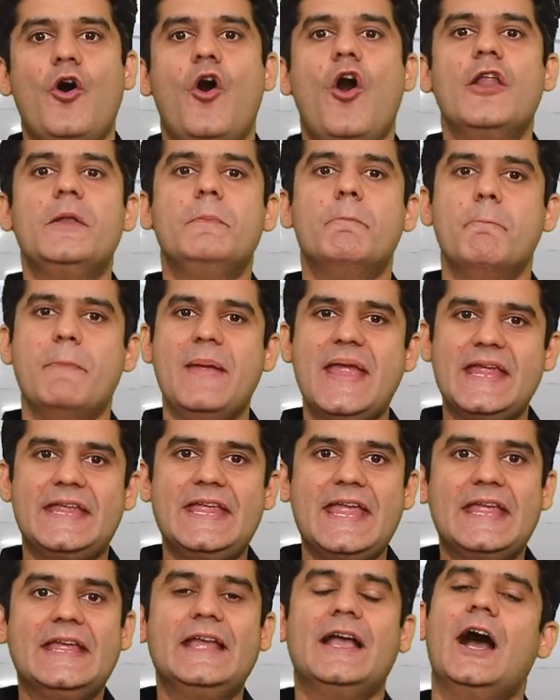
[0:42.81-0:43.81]
on
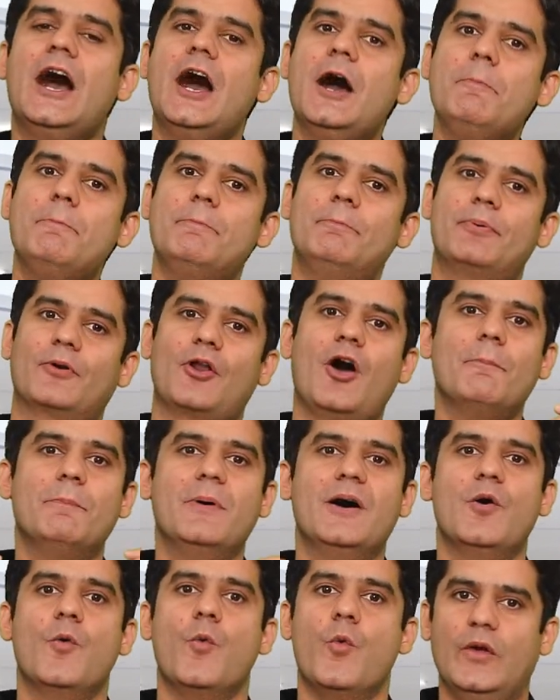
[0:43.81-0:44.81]
making a
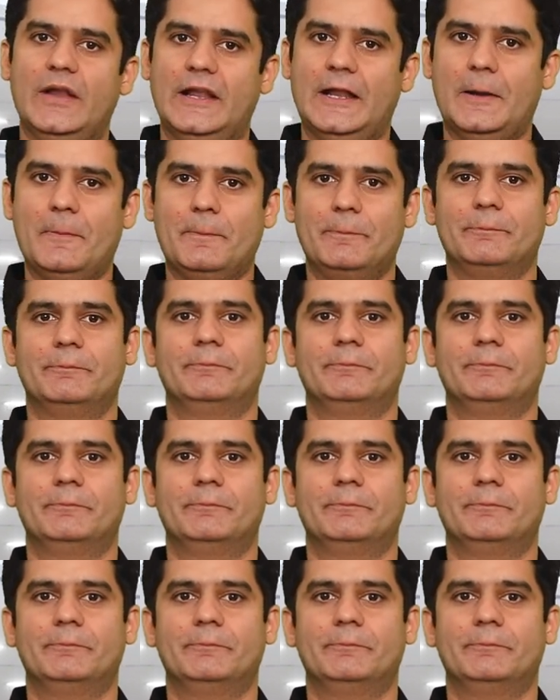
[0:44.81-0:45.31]
proper will.